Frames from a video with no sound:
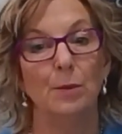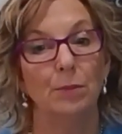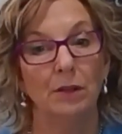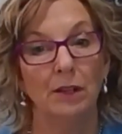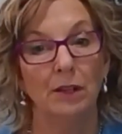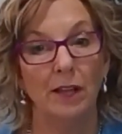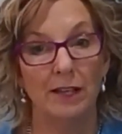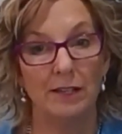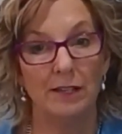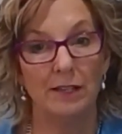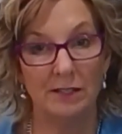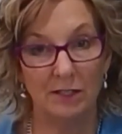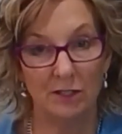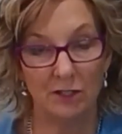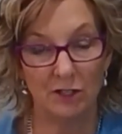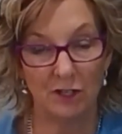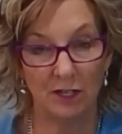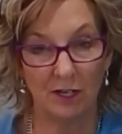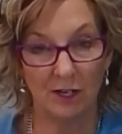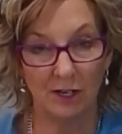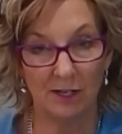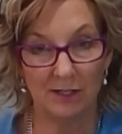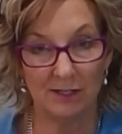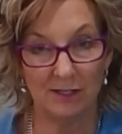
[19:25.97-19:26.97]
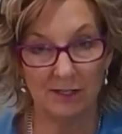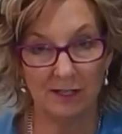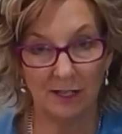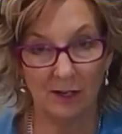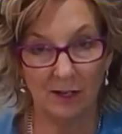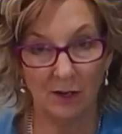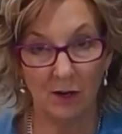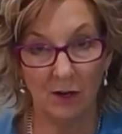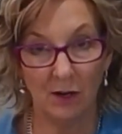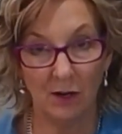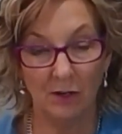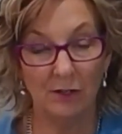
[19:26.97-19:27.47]
place the GIC
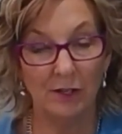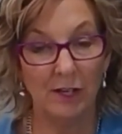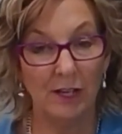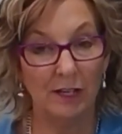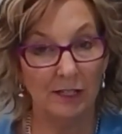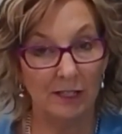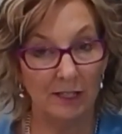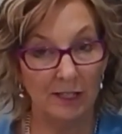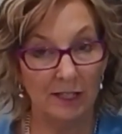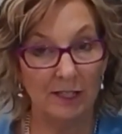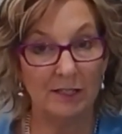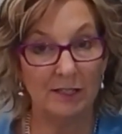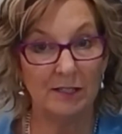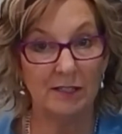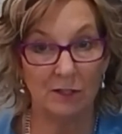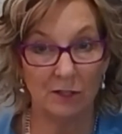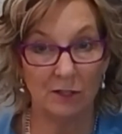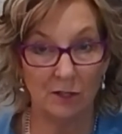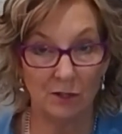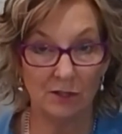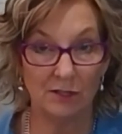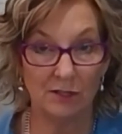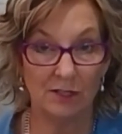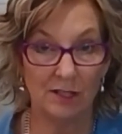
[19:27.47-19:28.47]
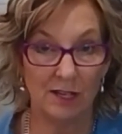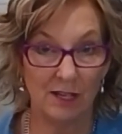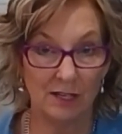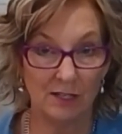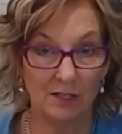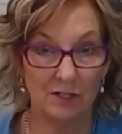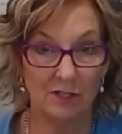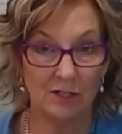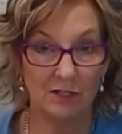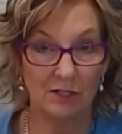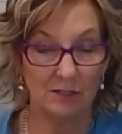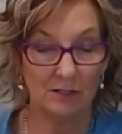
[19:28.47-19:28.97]
on, and it is a
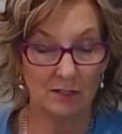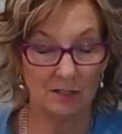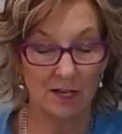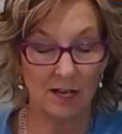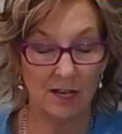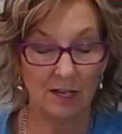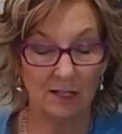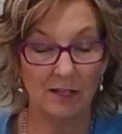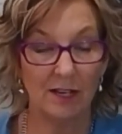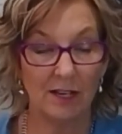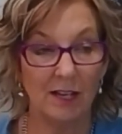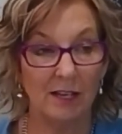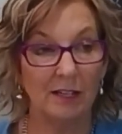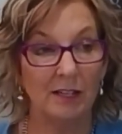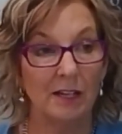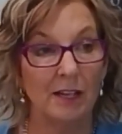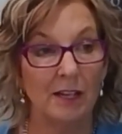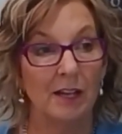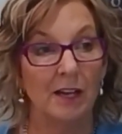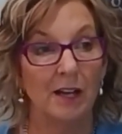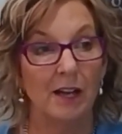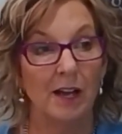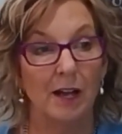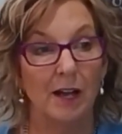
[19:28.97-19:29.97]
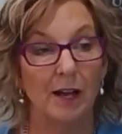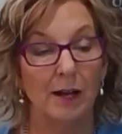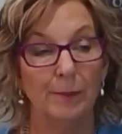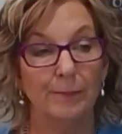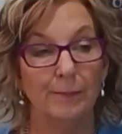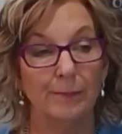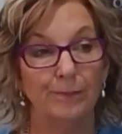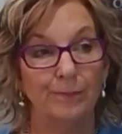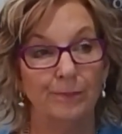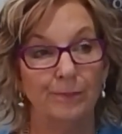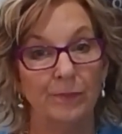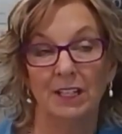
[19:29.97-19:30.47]
2-stage technique,
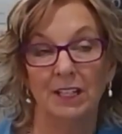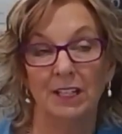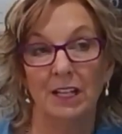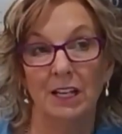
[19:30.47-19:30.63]
have